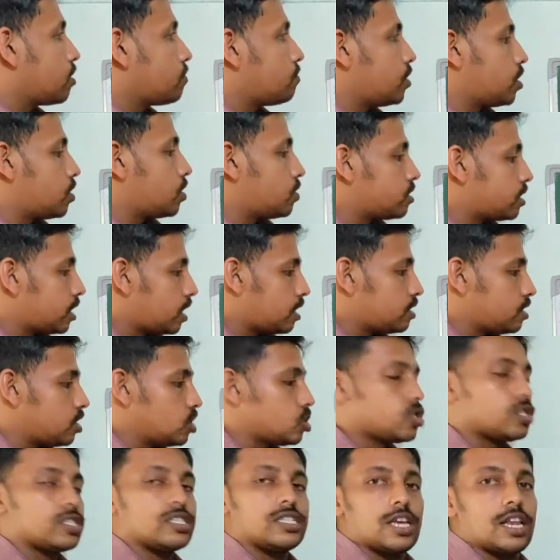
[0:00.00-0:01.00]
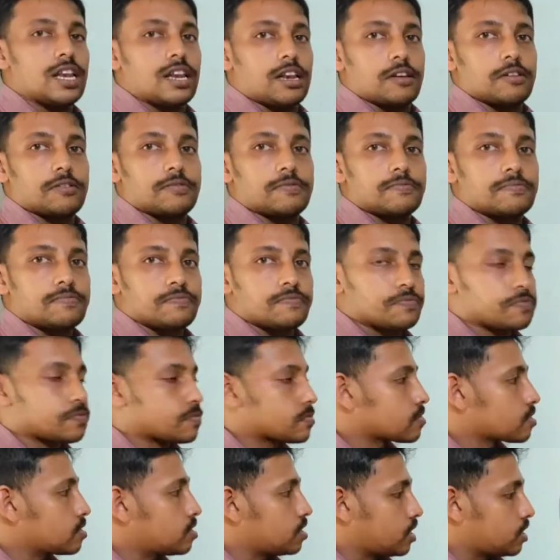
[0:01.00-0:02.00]
we know that this shell,
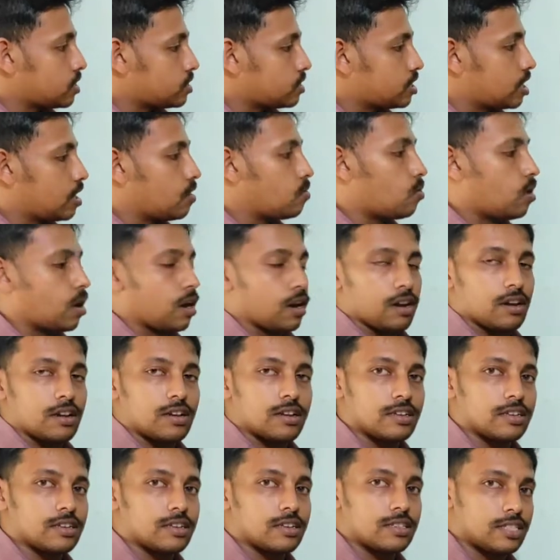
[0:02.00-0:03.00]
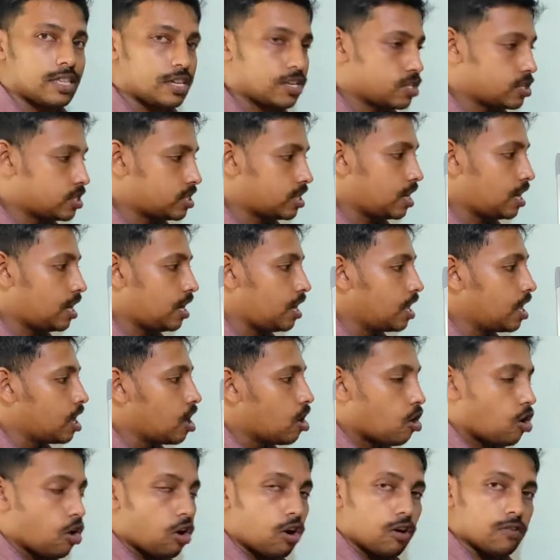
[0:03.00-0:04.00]
their cell wall, their shell
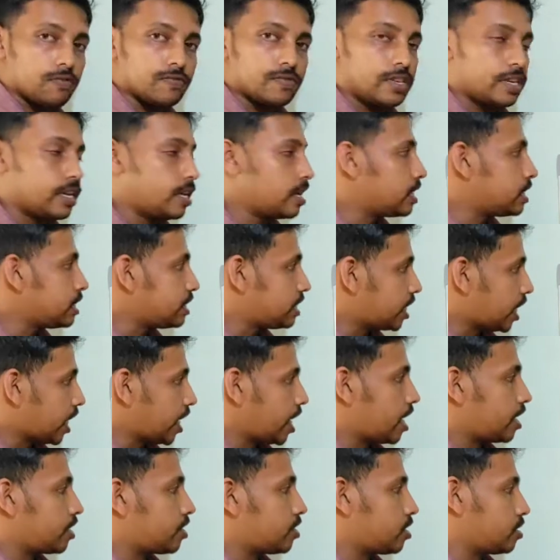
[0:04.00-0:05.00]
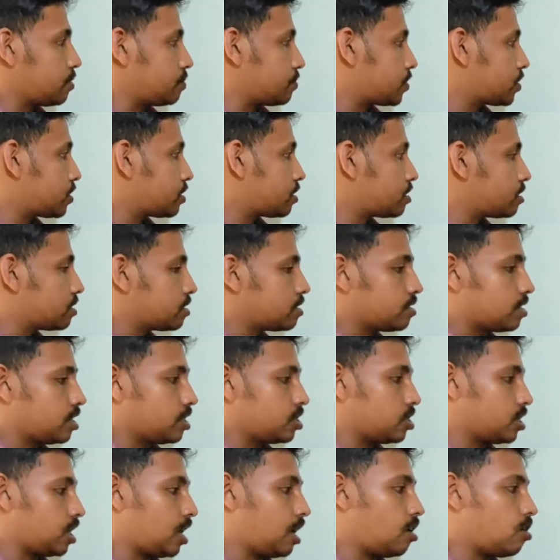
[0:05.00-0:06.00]
of the diatoms, the
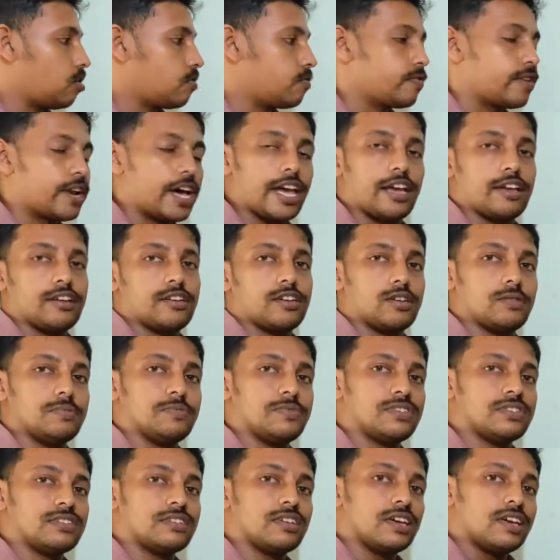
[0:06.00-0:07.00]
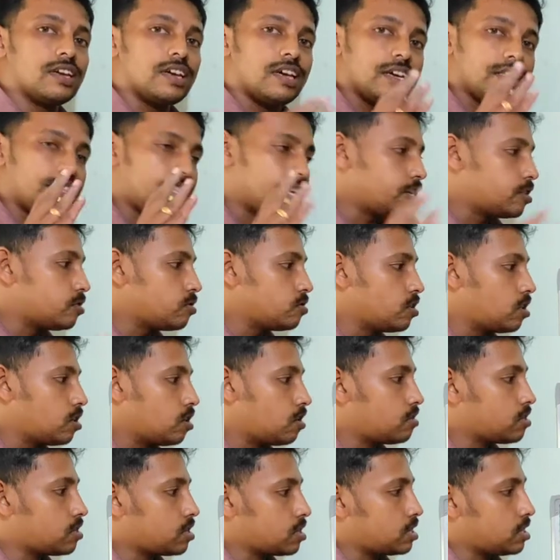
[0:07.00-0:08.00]
shell of diatoms, they do
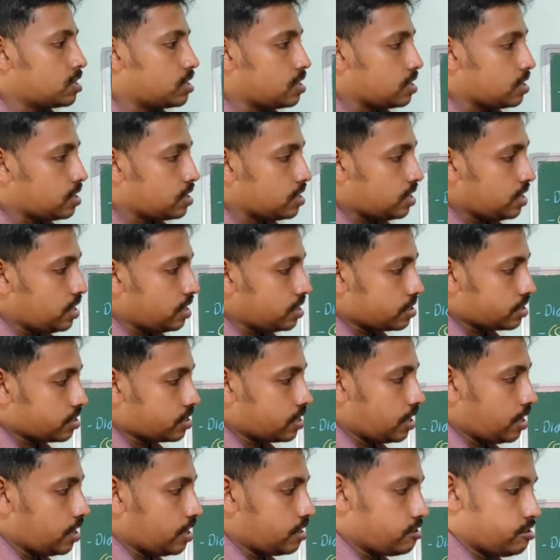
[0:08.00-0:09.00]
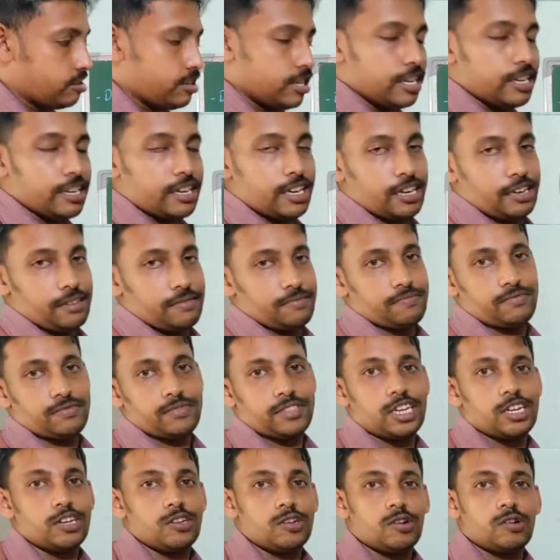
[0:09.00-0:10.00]
not easily decay. They do